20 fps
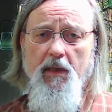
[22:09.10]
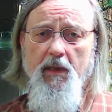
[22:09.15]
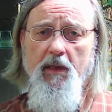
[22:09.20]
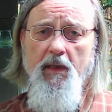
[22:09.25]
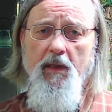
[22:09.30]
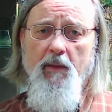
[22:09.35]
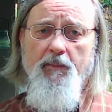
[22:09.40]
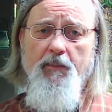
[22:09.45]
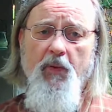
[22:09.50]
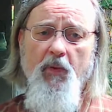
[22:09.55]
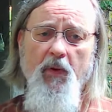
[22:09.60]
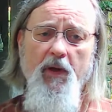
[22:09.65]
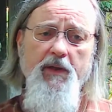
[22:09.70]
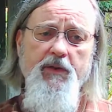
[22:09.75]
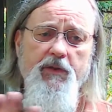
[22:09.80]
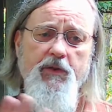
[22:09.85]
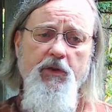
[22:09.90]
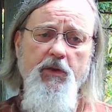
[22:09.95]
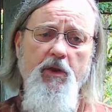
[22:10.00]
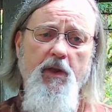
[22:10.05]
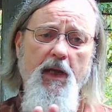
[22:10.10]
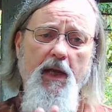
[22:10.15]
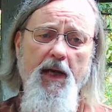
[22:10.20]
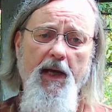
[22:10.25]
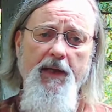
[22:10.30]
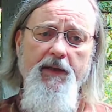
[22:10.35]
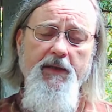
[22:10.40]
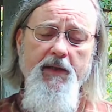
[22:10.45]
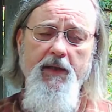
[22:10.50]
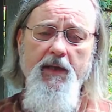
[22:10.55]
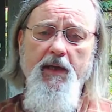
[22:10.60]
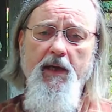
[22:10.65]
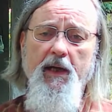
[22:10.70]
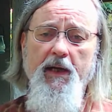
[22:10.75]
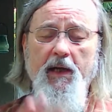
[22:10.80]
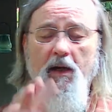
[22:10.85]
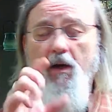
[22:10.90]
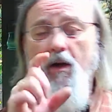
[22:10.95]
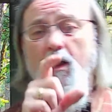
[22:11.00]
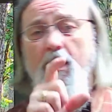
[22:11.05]
It points to the idea,
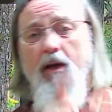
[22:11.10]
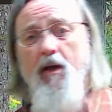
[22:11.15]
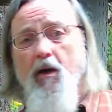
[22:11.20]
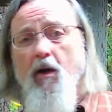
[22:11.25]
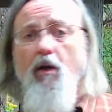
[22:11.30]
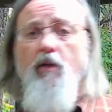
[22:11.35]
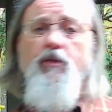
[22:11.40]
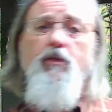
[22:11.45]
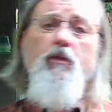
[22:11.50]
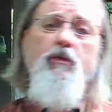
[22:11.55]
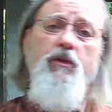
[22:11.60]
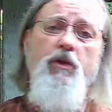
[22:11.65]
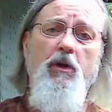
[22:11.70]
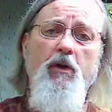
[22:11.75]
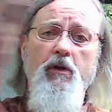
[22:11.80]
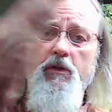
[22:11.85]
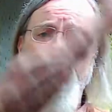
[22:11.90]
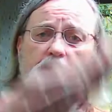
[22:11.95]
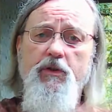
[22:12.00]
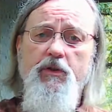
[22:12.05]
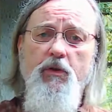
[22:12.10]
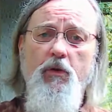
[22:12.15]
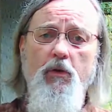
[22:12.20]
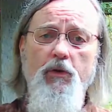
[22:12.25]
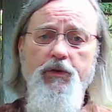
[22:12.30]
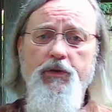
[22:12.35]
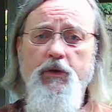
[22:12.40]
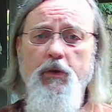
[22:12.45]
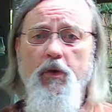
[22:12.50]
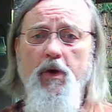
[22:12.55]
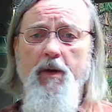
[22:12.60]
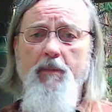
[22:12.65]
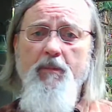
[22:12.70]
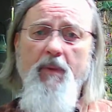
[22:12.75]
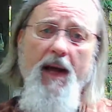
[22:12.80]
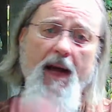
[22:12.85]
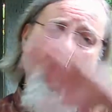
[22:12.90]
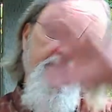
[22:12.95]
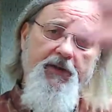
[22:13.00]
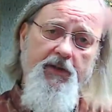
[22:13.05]
and it also turns this whole story
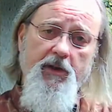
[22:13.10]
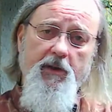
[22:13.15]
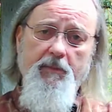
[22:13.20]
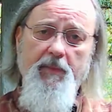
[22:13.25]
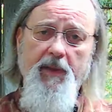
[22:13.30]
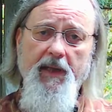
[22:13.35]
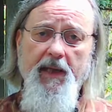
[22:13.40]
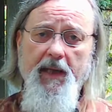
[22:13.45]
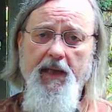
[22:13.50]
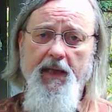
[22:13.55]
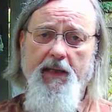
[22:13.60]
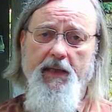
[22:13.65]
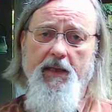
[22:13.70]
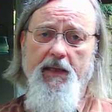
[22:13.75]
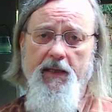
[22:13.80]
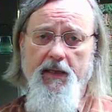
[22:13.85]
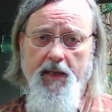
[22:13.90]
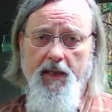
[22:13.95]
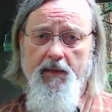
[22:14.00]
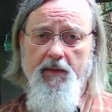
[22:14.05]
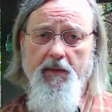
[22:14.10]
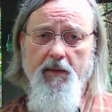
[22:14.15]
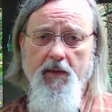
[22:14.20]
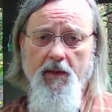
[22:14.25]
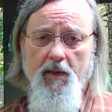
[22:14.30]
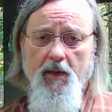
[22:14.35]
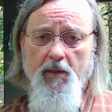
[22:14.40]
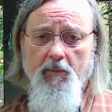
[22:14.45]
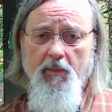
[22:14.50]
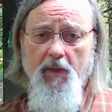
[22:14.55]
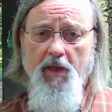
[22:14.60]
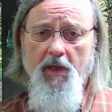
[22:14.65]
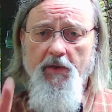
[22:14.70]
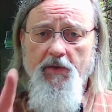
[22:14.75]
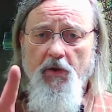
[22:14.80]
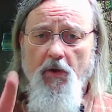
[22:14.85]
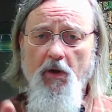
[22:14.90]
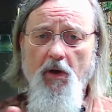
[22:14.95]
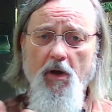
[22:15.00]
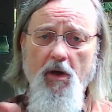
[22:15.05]
back to the beginning again, because
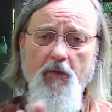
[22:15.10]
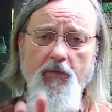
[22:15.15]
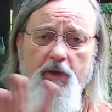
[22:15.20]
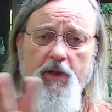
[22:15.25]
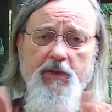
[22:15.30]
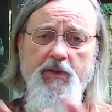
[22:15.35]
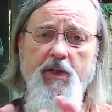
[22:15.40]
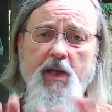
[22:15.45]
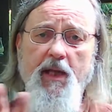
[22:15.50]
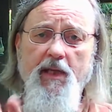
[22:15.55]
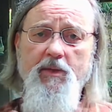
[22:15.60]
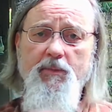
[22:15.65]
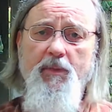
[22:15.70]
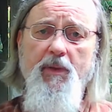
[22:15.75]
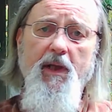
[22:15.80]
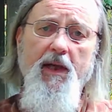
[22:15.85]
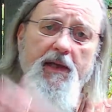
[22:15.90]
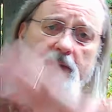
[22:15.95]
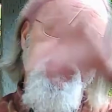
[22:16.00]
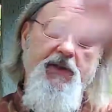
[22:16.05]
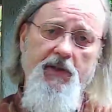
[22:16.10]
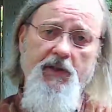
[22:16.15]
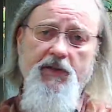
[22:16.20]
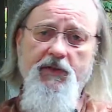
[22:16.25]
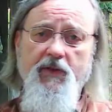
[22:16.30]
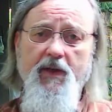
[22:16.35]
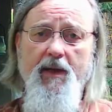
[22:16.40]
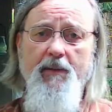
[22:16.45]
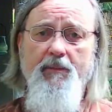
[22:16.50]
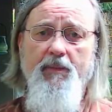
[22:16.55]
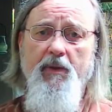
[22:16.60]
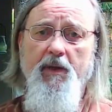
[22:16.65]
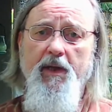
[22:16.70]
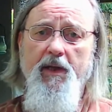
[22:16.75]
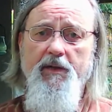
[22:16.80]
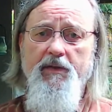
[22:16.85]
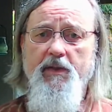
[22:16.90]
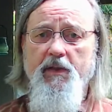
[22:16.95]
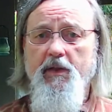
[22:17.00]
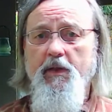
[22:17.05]
all of this takes place in the same
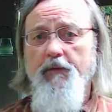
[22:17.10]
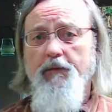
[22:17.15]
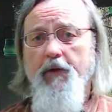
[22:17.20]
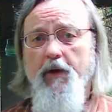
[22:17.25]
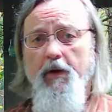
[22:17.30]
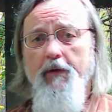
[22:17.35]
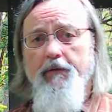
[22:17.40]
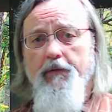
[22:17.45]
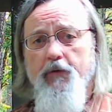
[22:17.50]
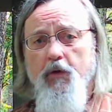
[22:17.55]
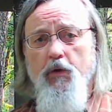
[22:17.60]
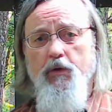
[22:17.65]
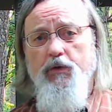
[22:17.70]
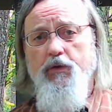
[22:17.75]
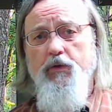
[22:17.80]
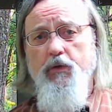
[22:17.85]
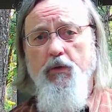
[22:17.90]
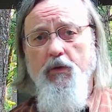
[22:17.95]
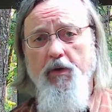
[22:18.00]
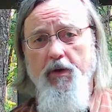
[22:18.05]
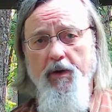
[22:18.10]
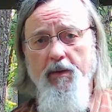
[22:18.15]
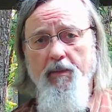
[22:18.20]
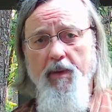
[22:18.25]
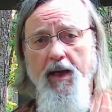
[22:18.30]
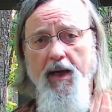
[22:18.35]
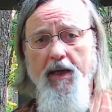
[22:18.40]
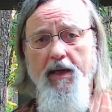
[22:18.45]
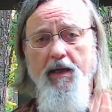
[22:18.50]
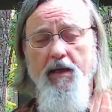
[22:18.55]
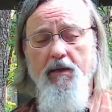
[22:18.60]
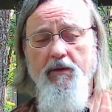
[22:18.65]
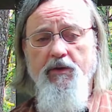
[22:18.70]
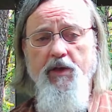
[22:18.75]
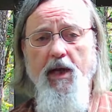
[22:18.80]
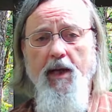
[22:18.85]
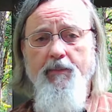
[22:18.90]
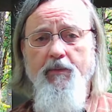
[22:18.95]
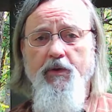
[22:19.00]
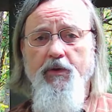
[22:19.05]
place that the very first story, back in
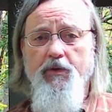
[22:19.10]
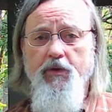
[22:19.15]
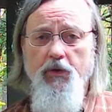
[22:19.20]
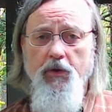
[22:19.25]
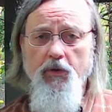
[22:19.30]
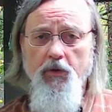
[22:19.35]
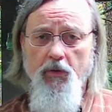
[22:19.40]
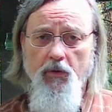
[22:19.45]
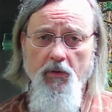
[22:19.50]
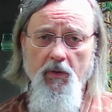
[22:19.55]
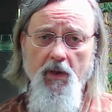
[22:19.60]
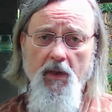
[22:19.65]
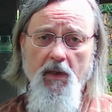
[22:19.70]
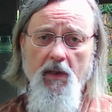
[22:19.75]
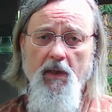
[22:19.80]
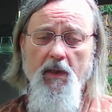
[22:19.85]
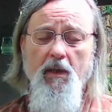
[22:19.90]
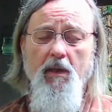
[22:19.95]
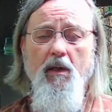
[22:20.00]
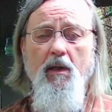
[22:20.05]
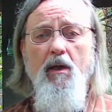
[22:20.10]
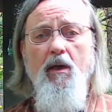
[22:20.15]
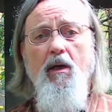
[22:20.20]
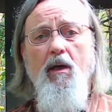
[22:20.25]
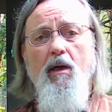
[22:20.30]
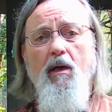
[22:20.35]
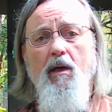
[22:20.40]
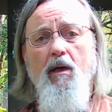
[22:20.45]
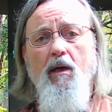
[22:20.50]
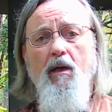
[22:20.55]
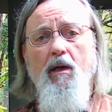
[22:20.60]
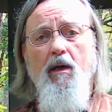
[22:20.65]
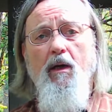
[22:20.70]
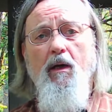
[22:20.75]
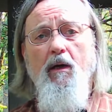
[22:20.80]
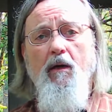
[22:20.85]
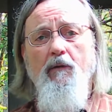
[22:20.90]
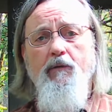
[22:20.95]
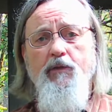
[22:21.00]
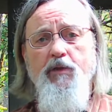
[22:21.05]
chapter 2
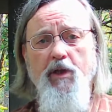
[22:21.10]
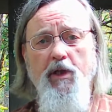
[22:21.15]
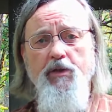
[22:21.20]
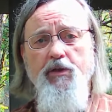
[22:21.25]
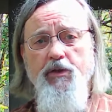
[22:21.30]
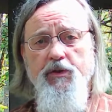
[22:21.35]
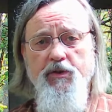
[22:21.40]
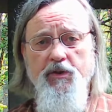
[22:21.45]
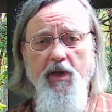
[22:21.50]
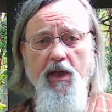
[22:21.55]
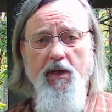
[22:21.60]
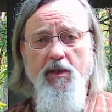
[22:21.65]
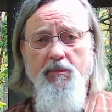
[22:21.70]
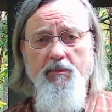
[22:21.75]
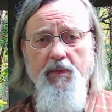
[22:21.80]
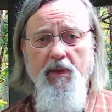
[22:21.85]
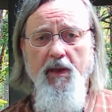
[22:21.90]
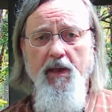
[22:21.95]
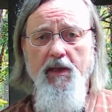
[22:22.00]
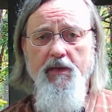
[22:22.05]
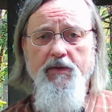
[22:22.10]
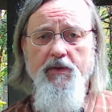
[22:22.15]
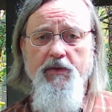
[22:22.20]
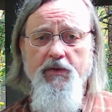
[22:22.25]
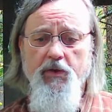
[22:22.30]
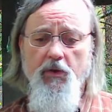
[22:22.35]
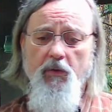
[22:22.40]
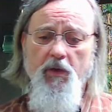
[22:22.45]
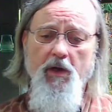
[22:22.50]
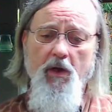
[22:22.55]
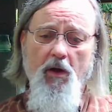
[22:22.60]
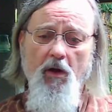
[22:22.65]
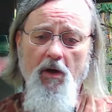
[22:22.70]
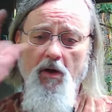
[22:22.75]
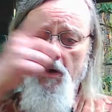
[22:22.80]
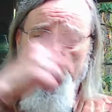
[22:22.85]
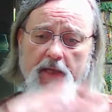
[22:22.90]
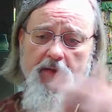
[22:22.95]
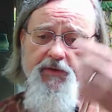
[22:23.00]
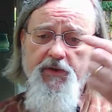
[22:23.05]
of Judges, takes place. And so it
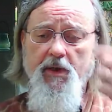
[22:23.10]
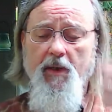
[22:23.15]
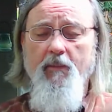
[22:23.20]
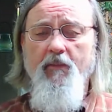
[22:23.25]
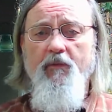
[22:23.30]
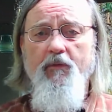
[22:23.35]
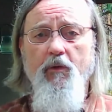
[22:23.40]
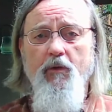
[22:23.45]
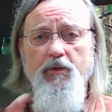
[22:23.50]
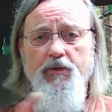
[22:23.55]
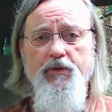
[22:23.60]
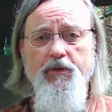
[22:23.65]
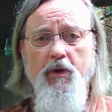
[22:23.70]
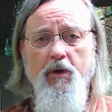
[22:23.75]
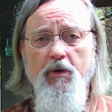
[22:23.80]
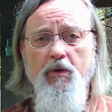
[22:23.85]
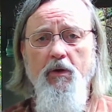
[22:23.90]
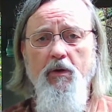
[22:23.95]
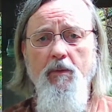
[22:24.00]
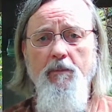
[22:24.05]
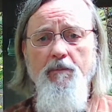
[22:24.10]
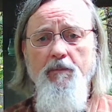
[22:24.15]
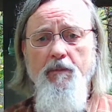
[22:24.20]
all has come full circle,